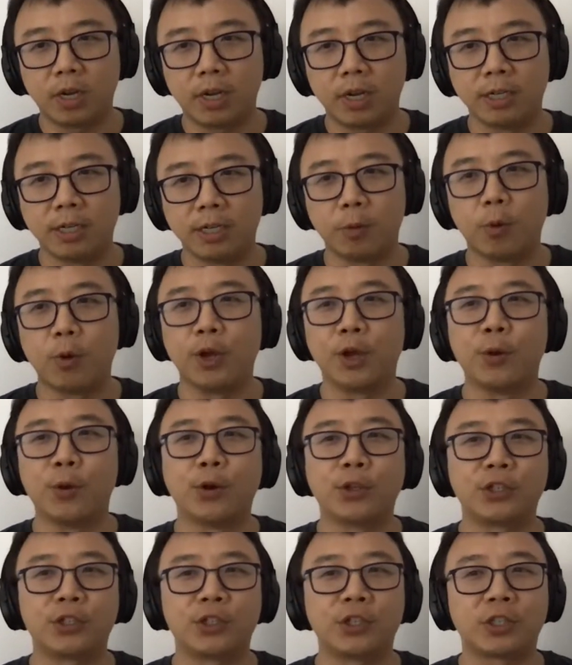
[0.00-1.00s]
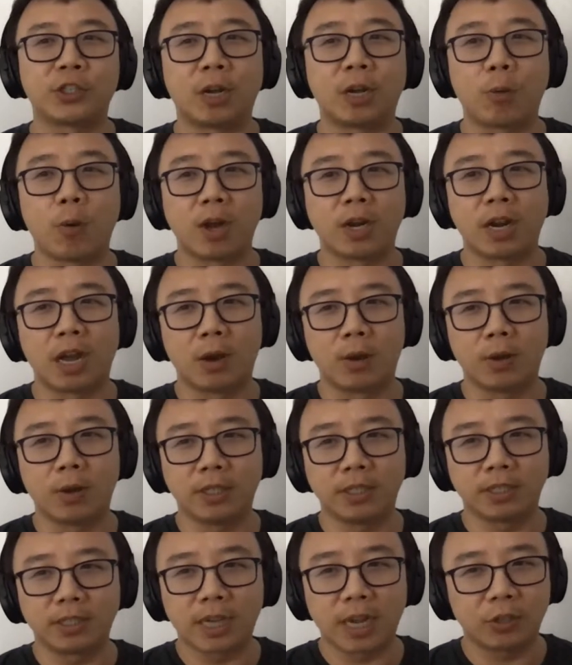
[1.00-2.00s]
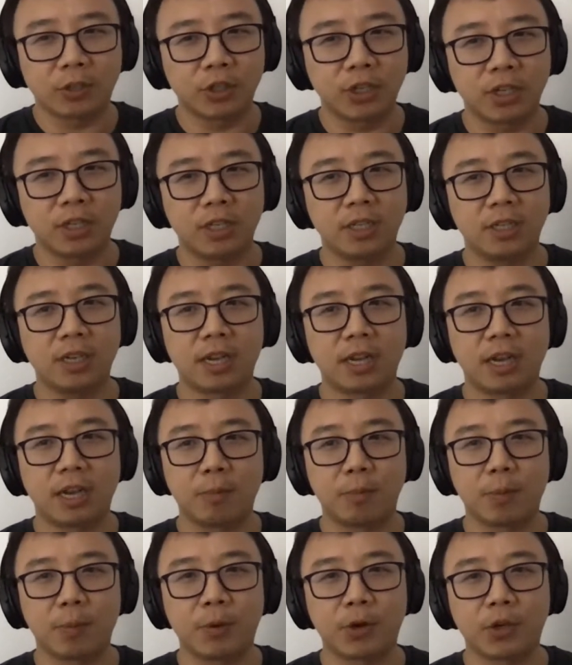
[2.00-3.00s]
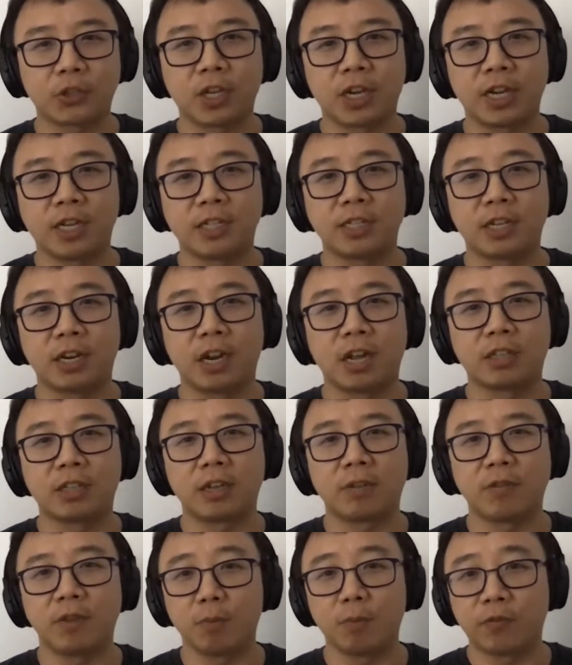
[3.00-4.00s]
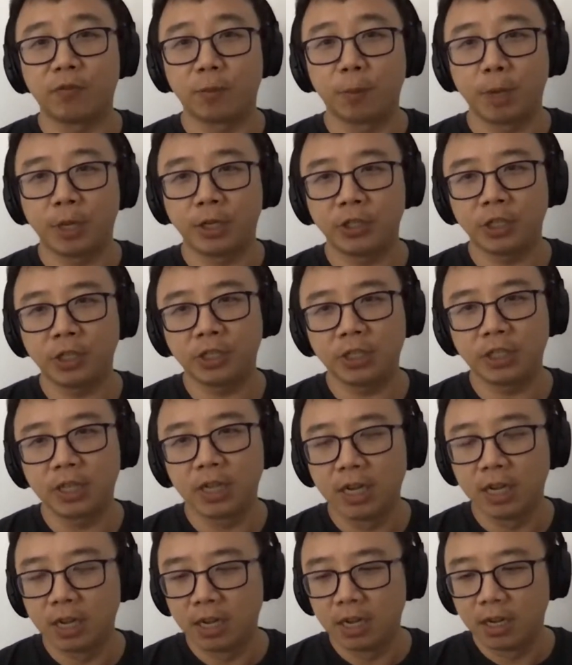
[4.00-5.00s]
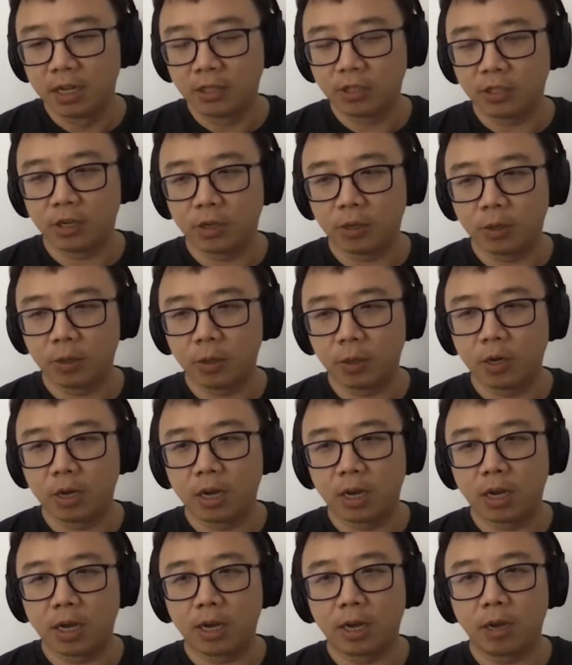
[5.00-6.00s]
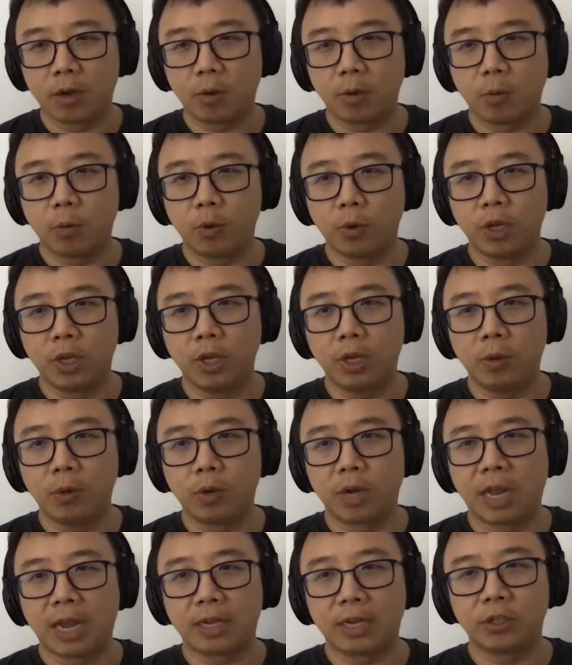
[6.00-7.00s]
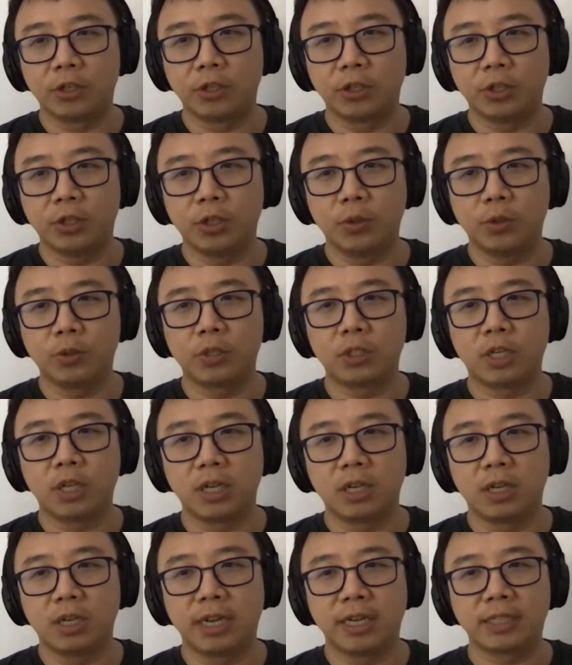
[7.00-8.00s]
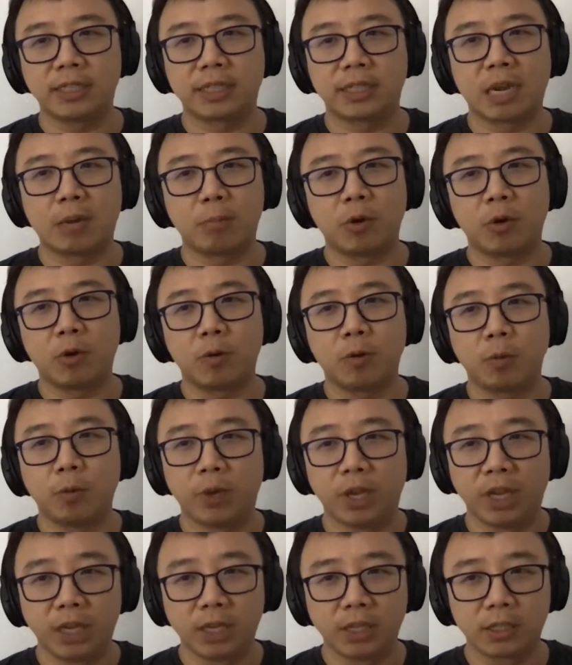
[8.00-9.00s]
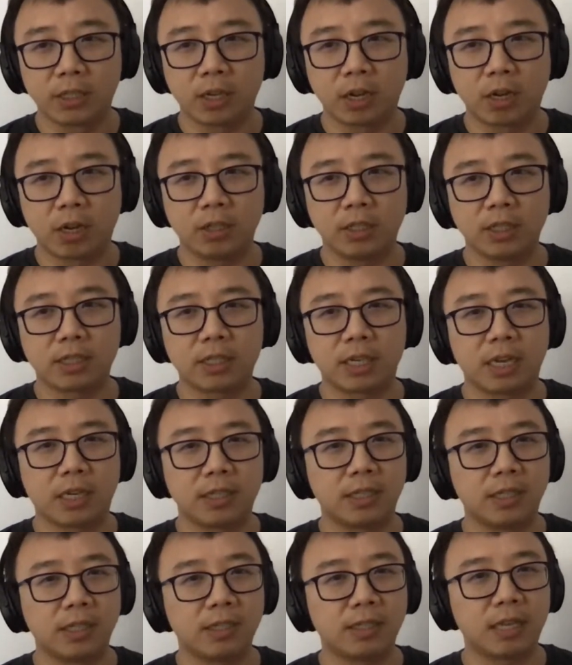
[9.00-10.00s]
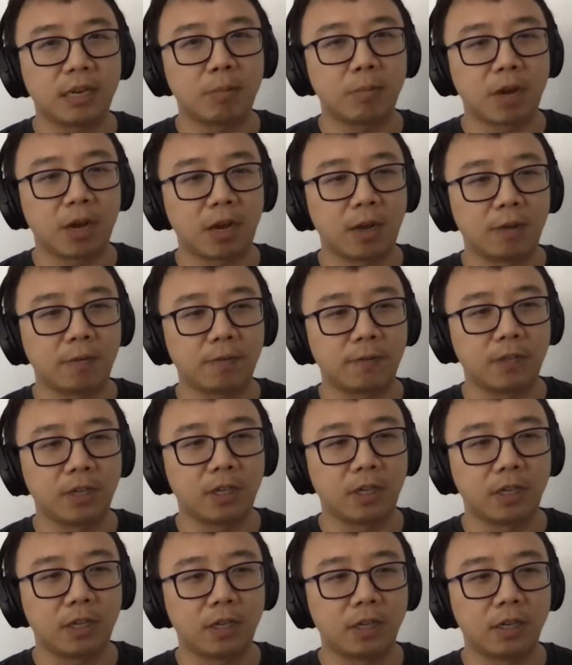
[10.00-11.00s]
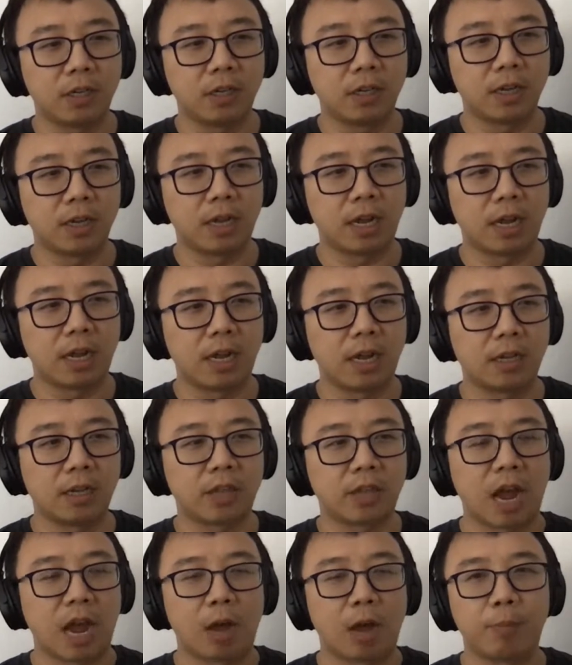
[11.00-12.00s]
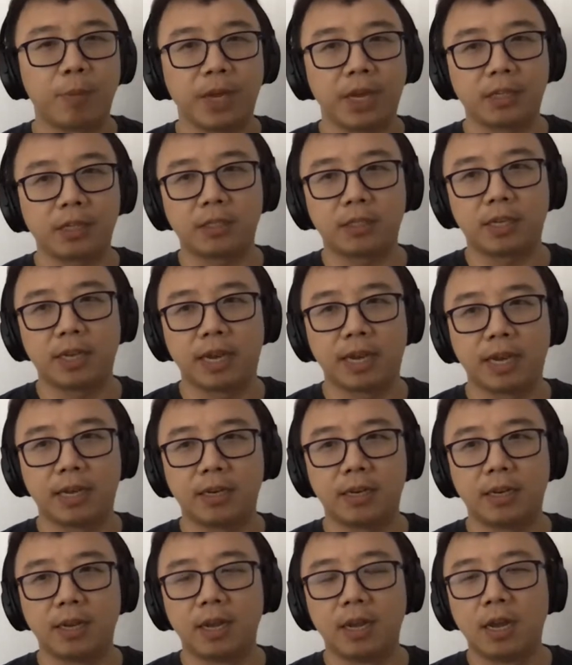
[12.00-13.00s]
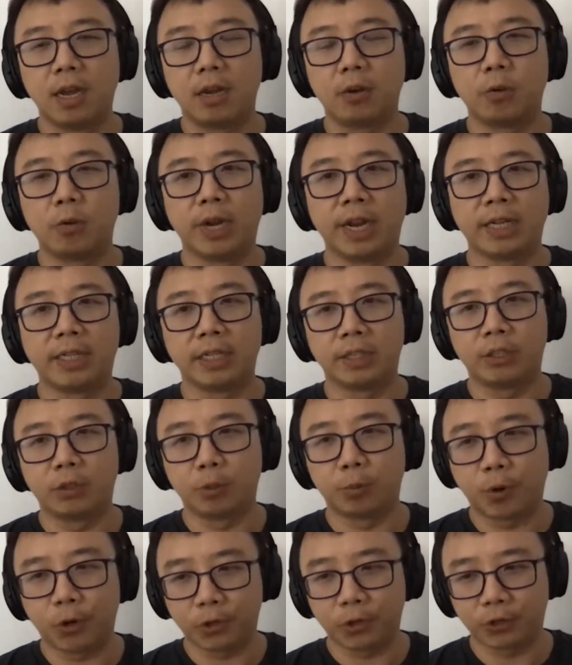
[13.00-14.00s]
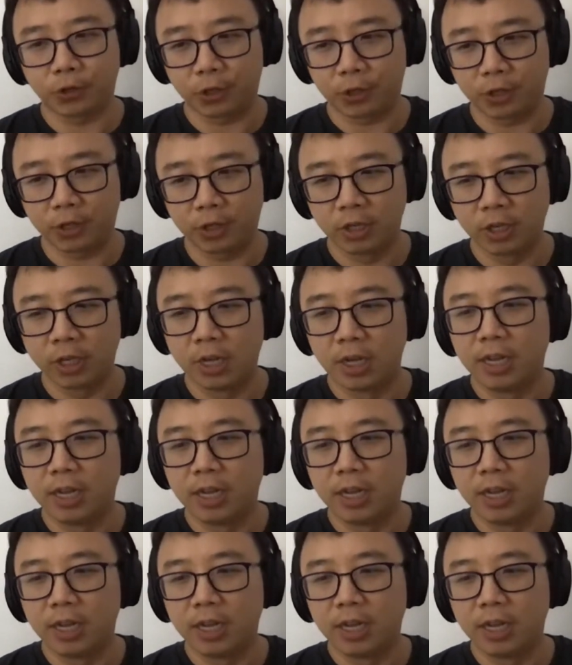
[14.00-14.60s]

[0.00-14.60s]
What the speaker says: It was just like 1 hour discussion, but Pulsar has a lot of information. So we would like to use the next couple of weeks on discussing some of the topics that related to Pulsar.